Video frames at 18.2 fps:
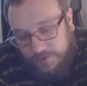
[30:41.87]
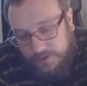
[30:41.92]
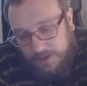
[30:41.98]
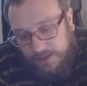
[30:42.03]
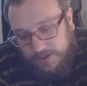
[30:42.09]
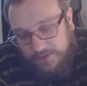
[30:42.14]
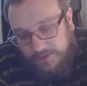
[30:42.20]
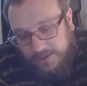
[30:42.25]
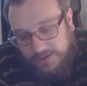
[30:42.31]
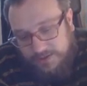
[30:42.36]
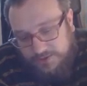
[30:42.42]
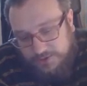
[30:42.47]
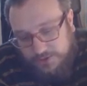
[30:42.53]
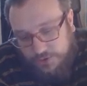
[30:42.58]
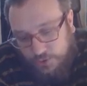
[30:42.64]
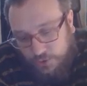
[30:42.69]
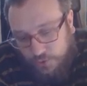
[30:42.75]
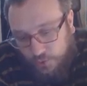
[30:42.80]
think
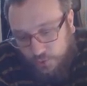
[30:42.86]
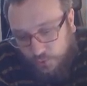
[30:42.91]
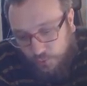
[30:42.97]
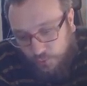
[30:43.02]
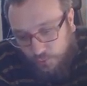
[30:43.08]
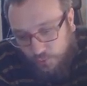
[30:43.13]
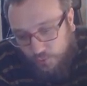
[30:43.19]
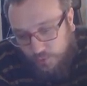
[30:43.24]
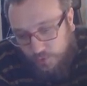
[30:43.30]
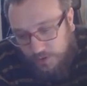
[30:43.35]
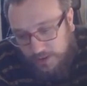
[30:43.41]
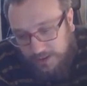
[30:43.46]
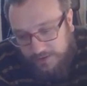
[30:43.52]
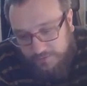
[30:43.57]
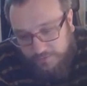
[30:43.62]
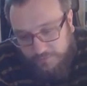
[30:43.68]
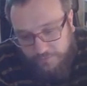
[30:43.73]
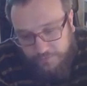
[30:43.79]
it's cool
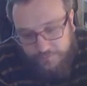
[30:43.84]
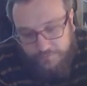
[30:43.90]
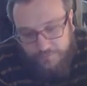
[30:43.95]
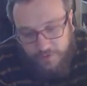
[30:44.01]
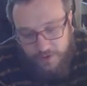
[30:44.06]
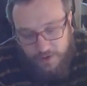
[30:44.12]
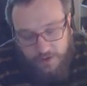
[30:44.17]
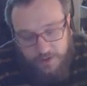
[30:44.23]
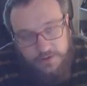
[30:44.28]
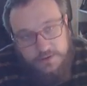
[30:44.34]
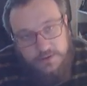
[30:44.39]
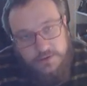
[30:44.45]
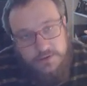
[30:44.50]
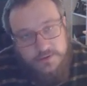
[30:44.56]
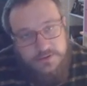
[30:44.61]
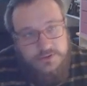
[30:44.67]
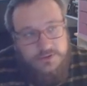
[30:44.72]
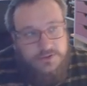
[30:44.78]
and fun
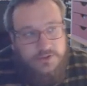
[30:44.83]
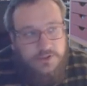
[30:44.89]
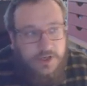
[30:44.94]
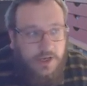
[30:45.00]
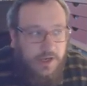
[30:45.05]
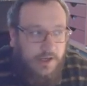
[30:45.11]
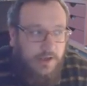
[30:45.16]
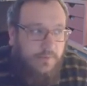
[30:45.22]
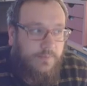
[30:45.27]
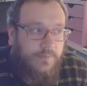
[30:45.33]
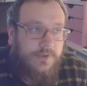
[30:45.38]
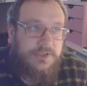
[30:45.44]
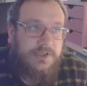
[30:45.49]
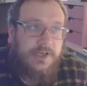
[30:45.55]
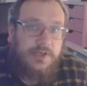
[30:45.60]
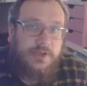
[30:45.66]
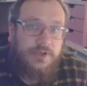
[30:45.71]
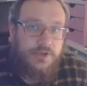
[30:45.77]
to like
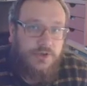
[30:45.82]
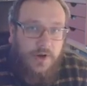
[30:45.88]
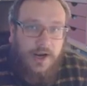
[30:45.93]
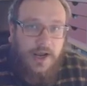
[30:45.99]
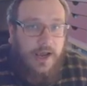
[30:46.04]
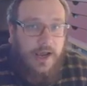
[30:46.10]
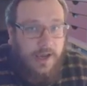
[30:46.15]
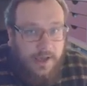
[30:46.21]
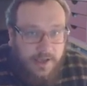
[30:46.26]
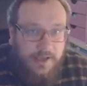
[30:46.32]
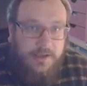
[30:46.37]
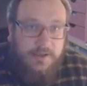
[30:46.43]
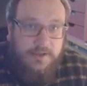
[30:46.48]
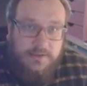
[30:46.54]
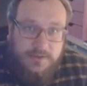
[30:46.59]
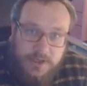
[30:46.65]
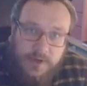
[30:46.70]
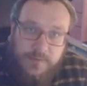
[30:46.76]
pretend you're a hacker
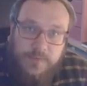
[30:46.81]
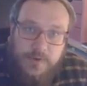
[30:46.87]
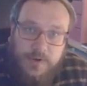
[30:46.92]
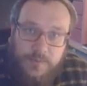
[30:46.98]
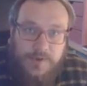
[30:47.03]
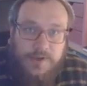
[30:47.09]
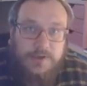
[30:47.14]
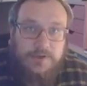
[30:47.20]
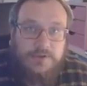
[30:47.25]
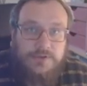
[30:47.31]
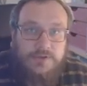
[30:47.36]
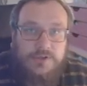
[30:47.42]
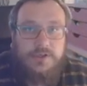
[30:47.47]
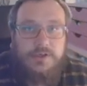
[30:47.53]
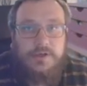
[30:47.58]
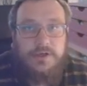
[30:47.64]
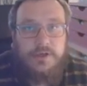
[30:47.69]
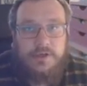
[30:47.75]
and type commands
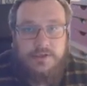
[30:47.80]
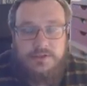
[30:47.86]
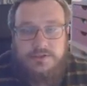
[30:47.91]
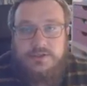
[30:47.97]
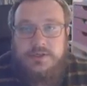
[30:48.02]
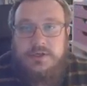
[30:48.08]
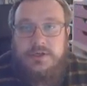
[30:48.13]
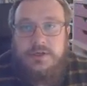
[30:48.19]
in and